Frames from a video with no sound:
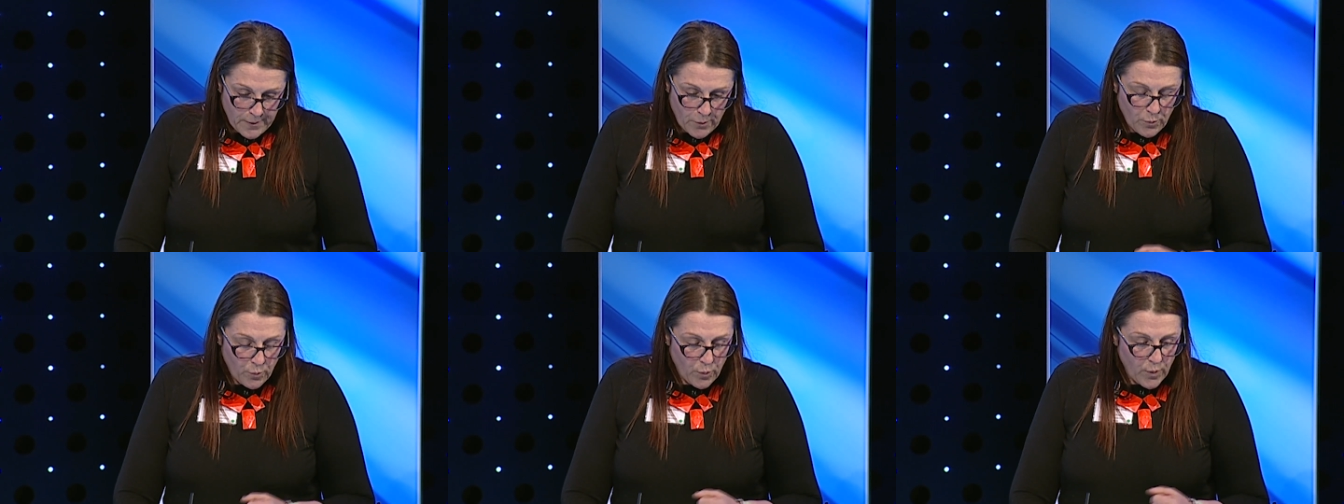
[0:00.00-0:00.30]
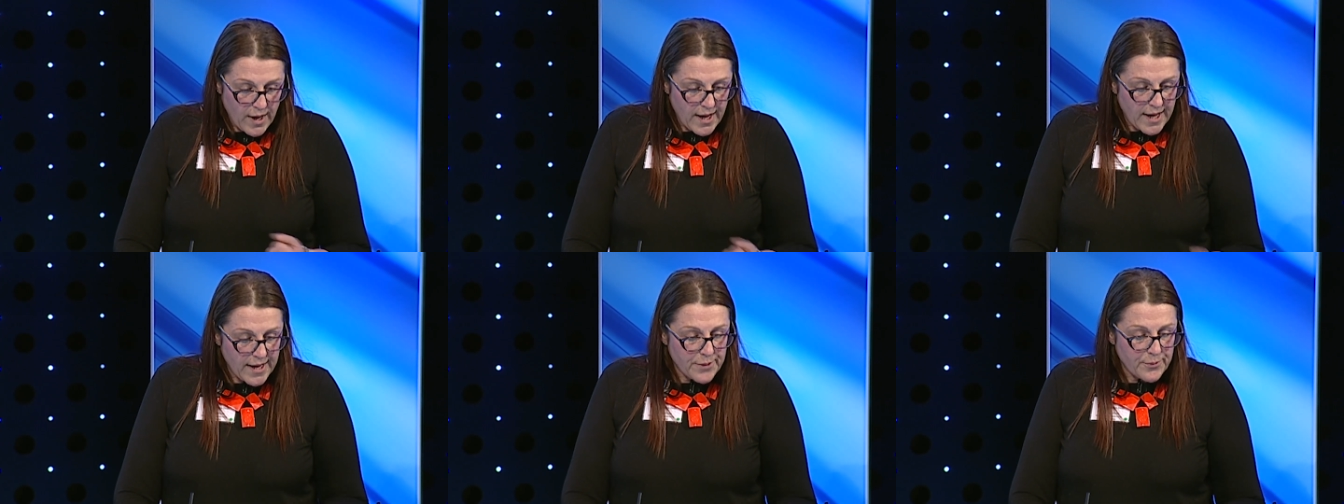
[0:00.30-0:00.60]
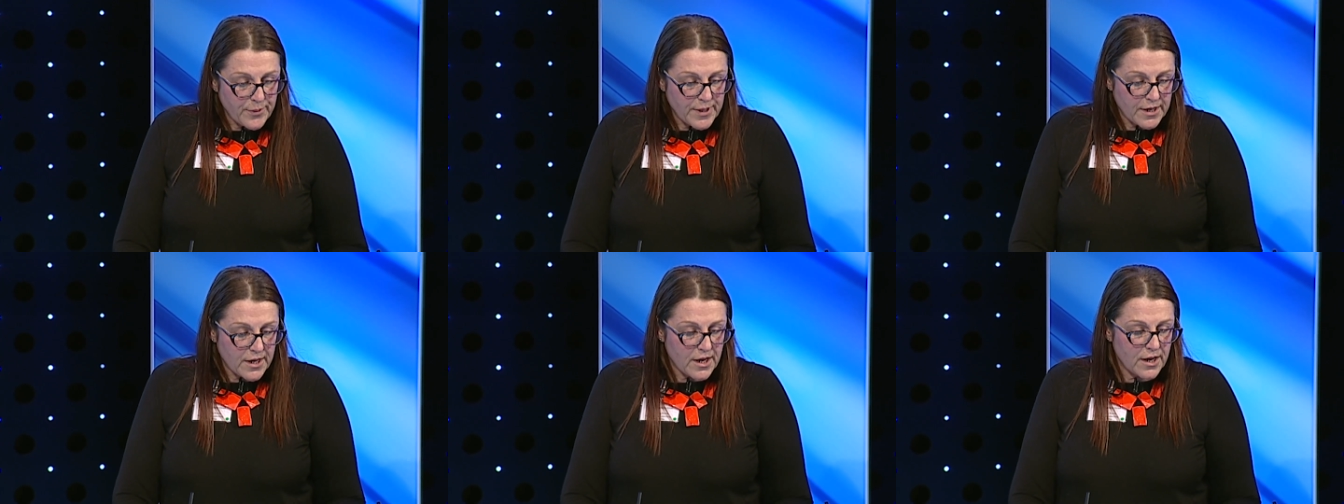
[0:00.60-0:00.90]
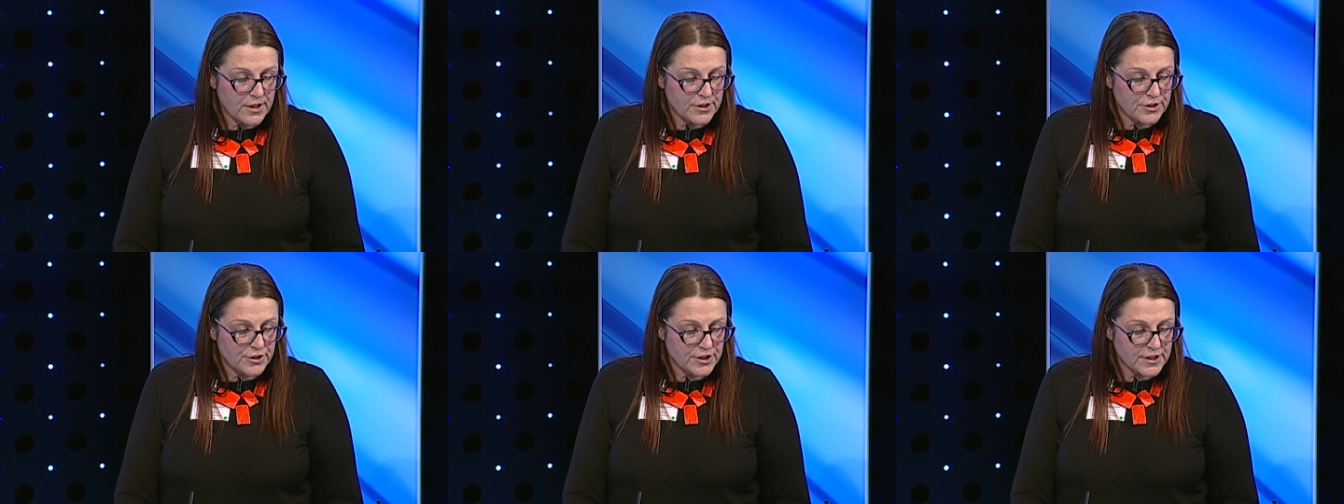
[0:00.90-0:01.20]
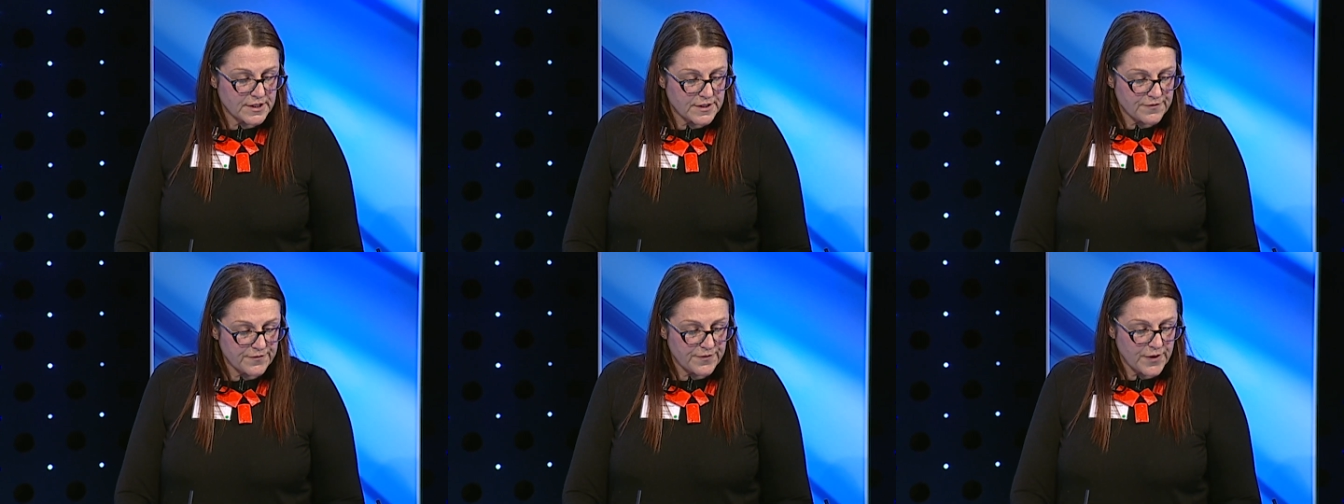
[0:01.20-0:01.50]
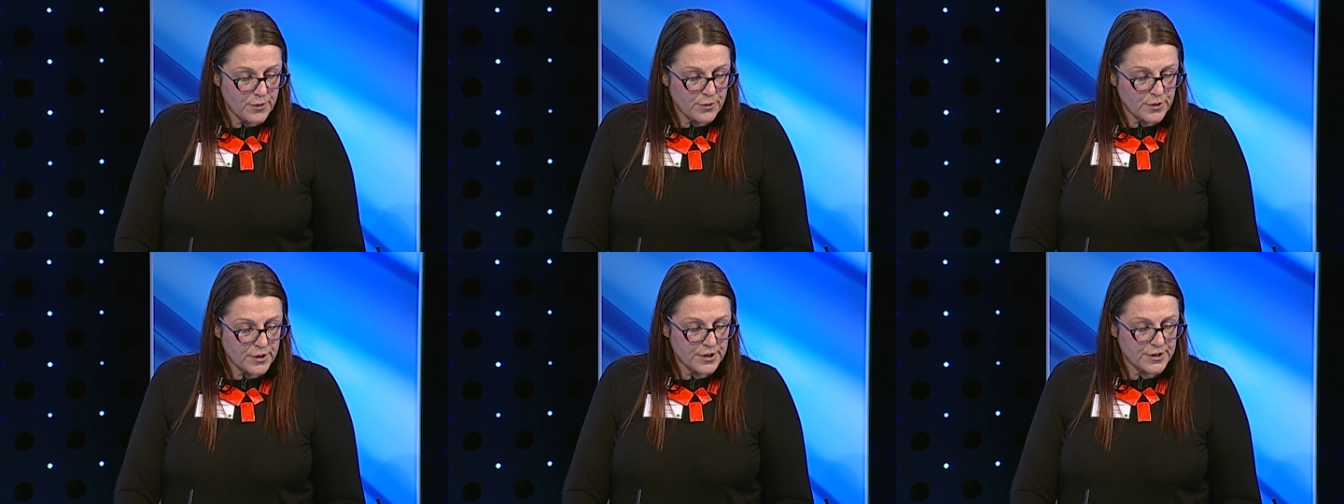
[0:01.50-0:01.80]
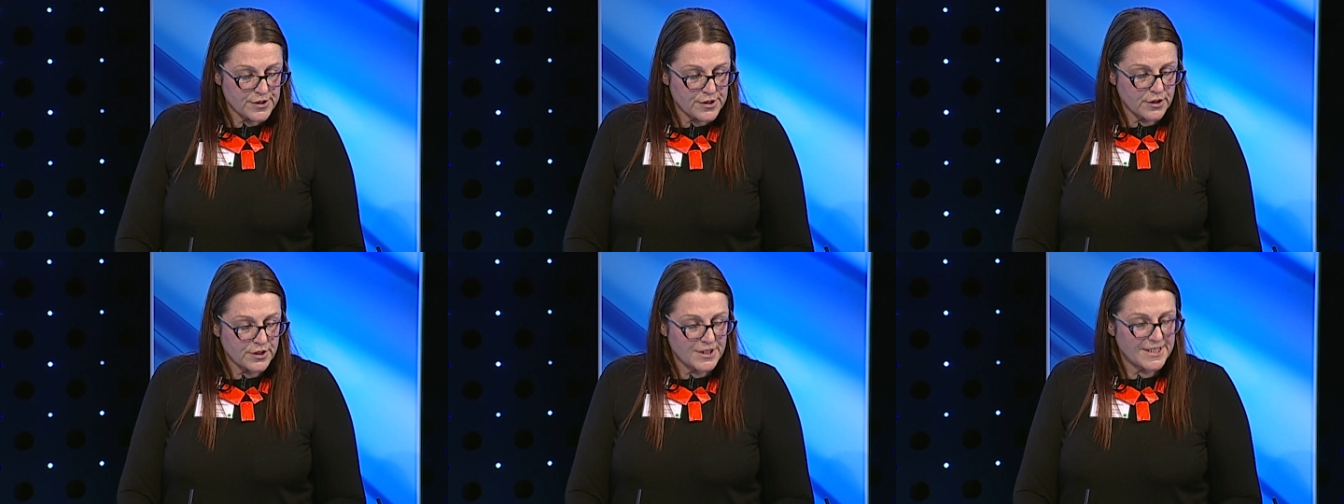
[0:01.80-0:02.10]
why we can't just
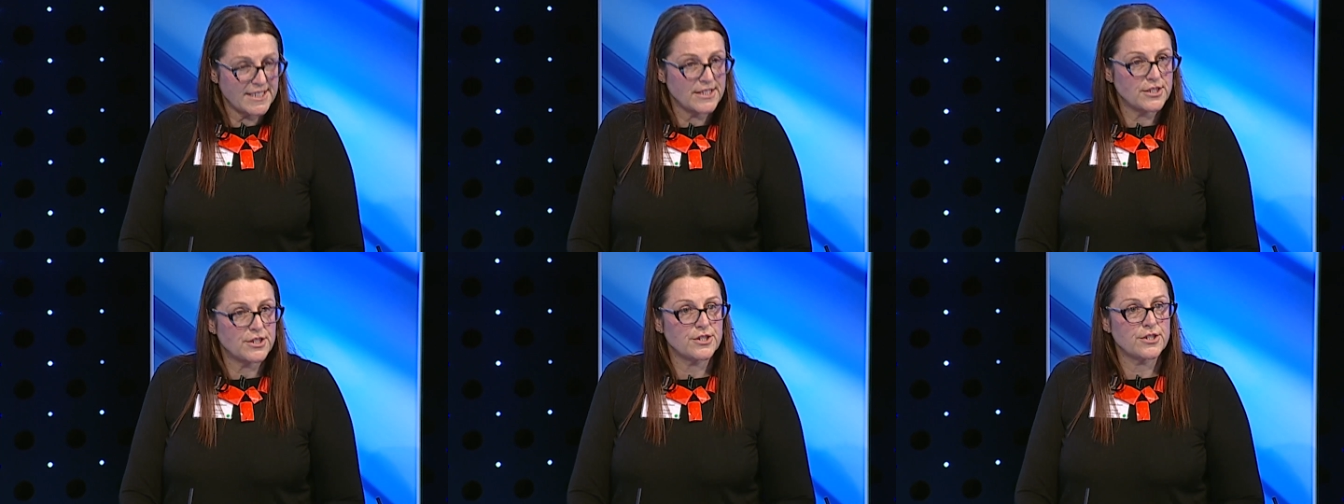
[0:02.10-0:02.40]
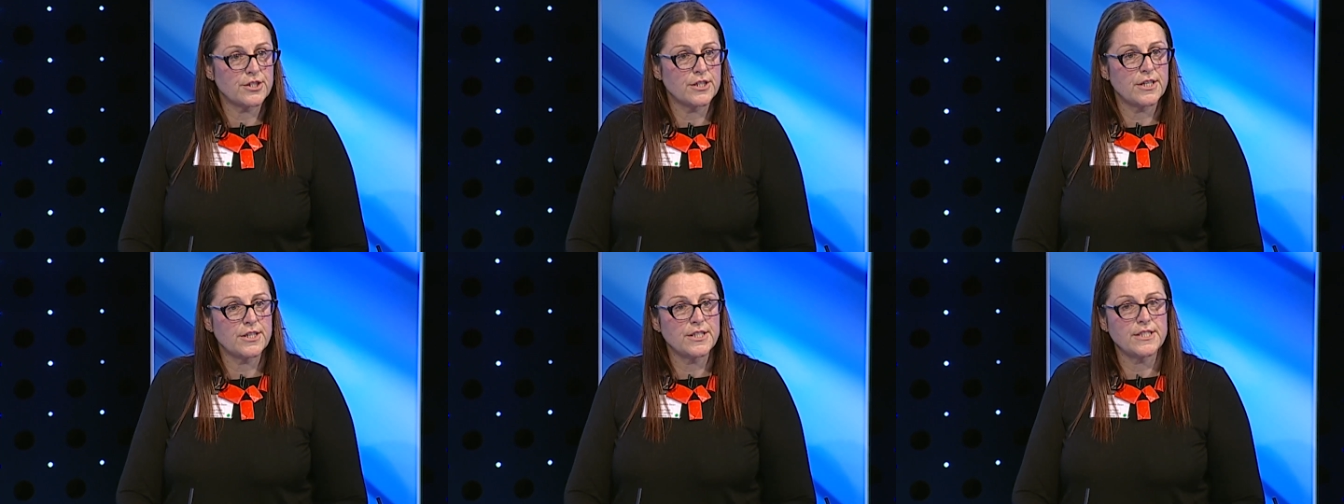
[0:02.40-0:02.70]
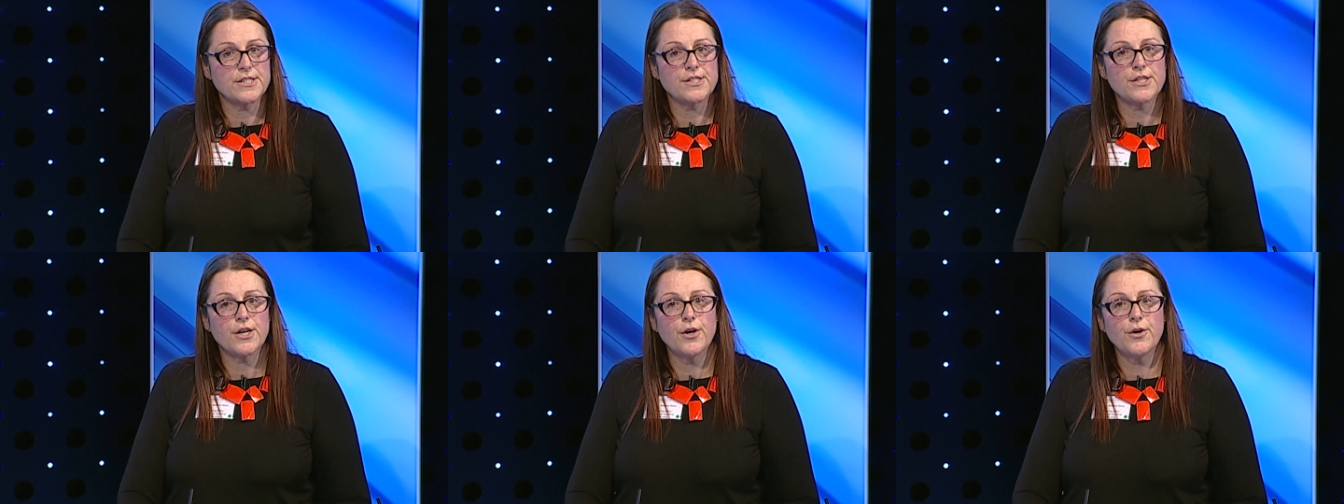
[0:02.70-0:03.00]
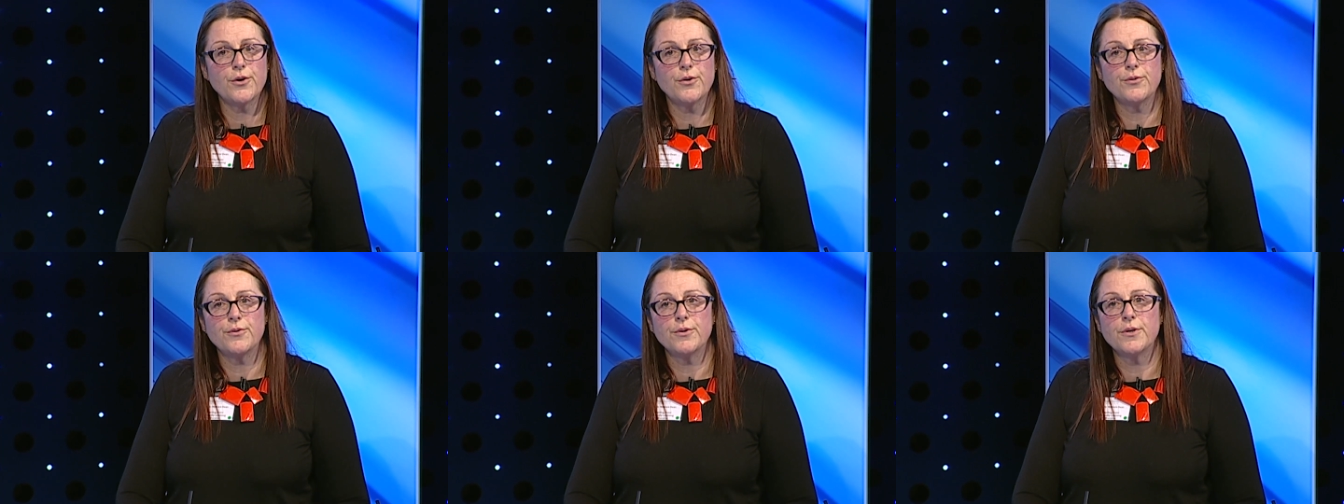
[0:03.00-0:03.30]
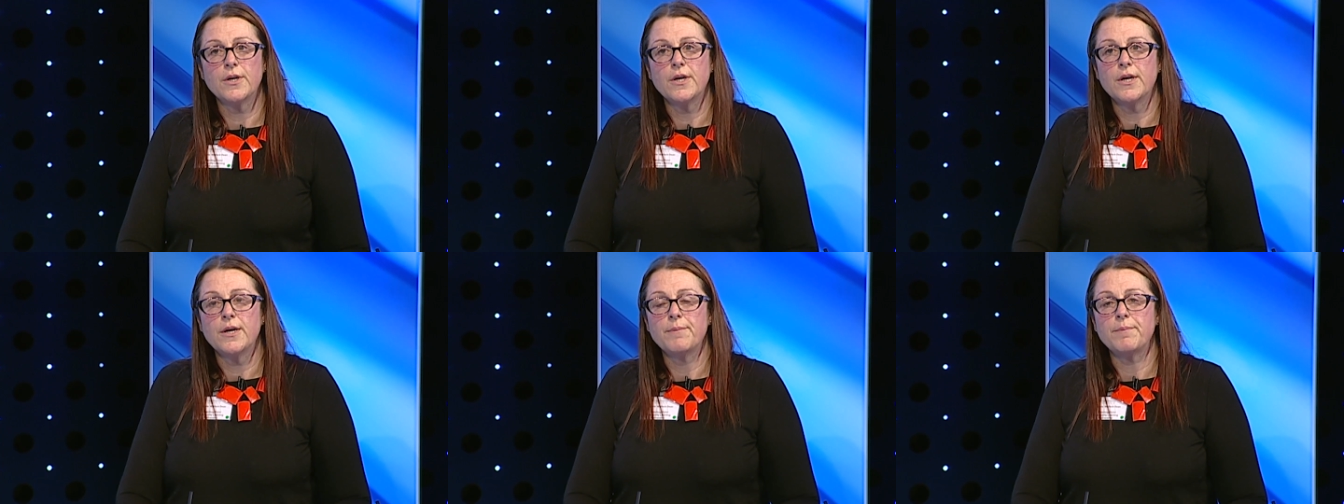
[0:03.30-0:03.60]
focus on digital on its own,